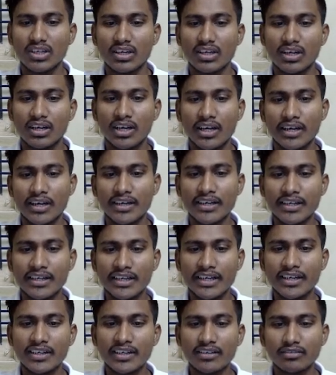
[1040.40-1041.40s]

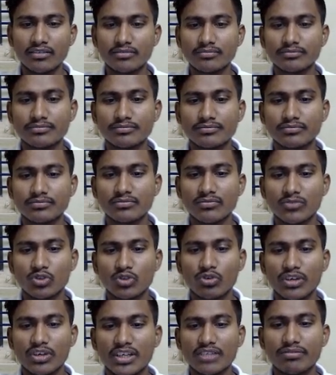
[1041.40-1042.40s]
100.
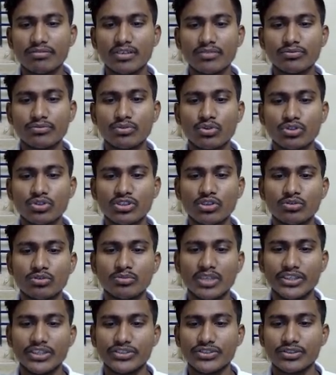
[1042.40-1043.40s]
25 fours how
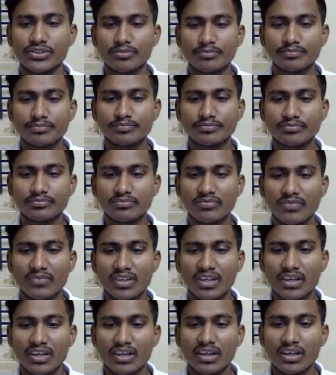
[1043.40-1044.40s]
much?
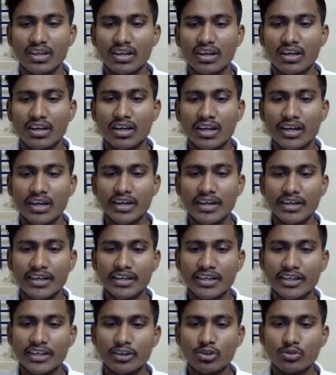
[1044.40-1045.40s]

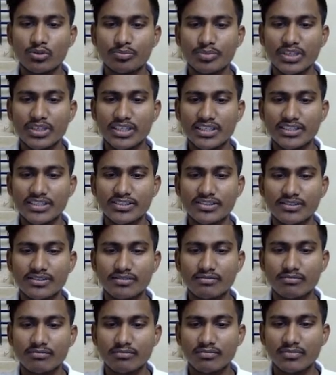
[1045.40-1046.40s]
100 rupees
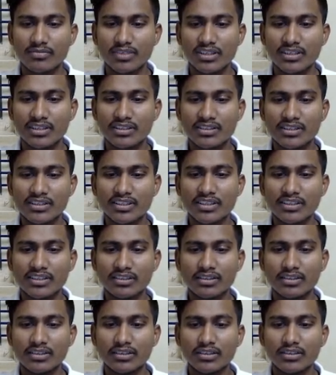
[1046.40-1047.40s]
is the
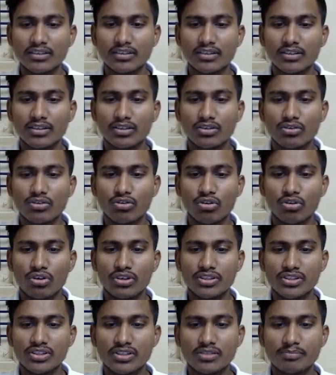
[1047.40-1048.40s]

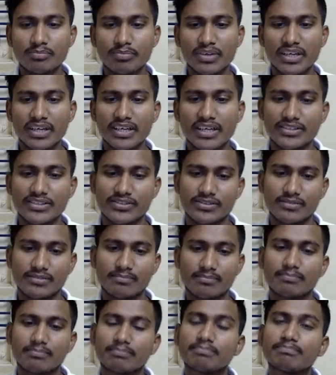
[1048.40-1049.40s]
cost price.
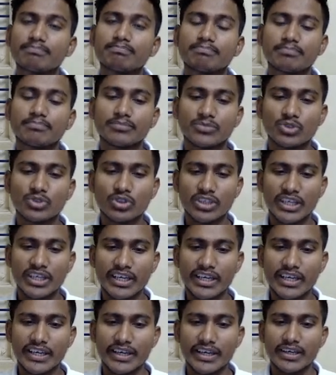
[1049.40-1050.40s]

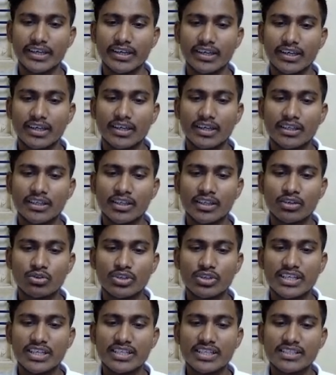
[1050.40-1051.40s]
Okay. Now
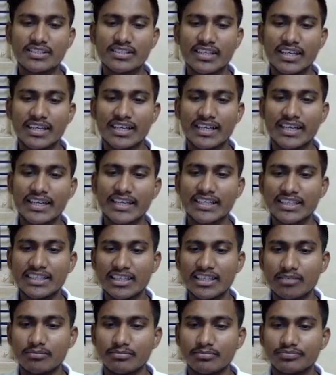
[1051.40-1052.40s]
he is selling them
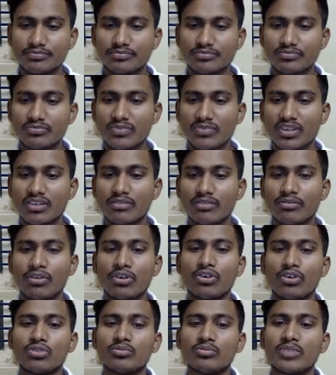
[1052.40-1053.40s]
for
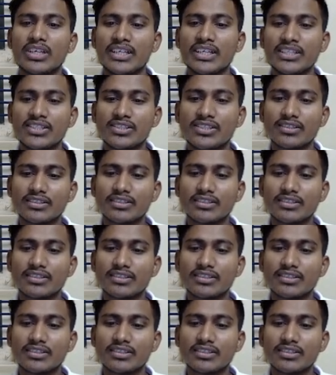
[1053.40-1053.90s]
how much?